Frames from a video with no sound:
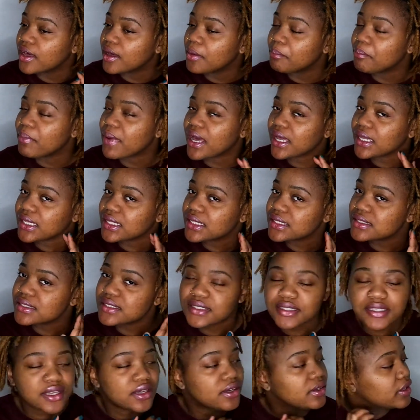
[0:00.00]
my ends
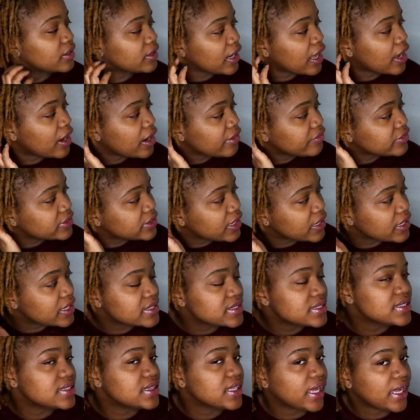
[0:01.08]
sealed, and now everything
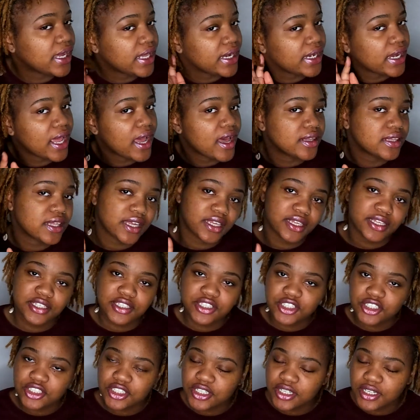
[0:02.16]
is laying down like it
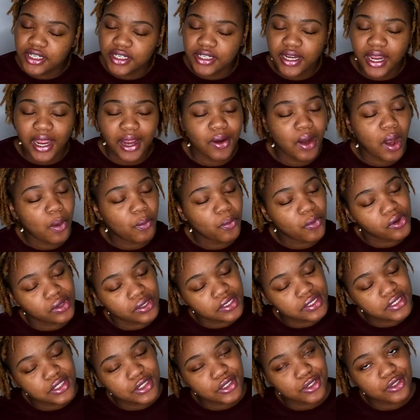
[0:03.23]
should, how I want
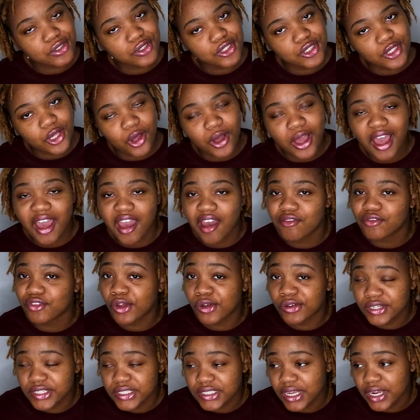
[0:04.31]
it to. So I have
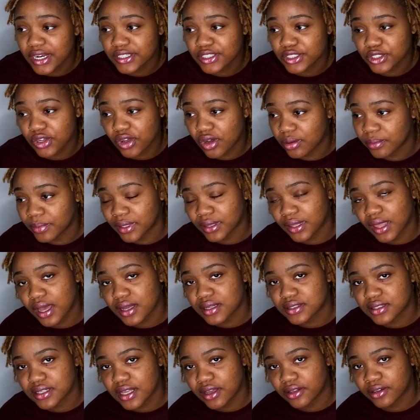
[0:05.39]
no desire to comb my
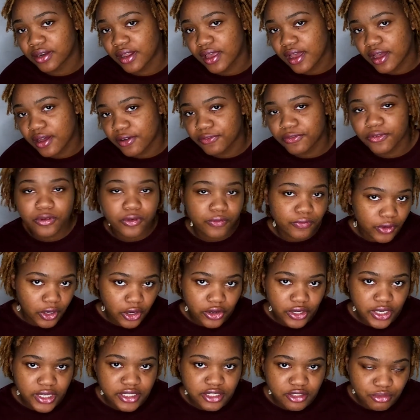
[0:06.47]
locks out now for
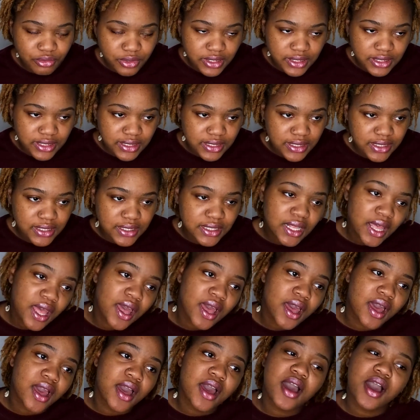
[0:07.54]
various reasons.
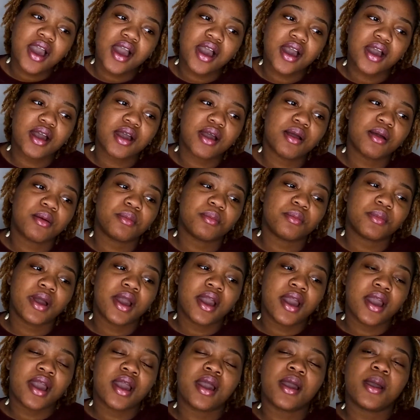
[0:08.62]

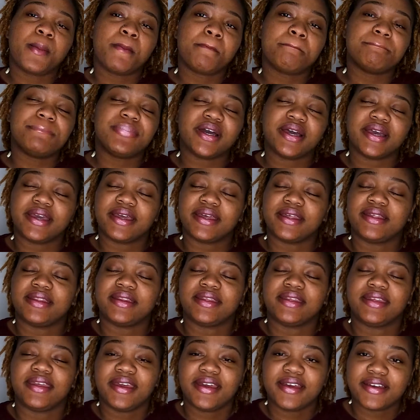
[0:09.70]
But
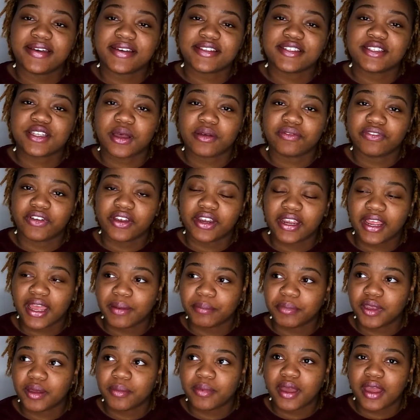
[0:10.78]
yeah, so I'm very
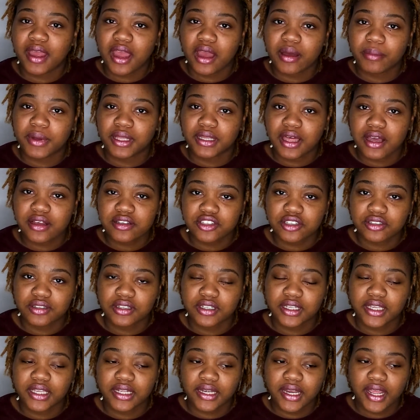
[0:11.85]
happy about how my locks are
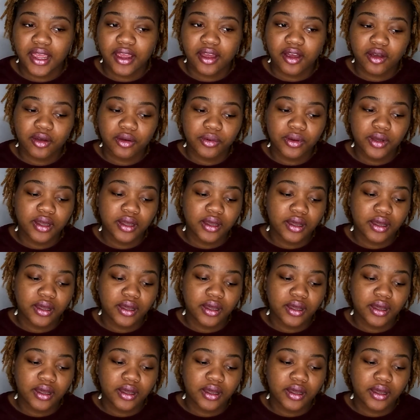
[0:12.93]
looking now.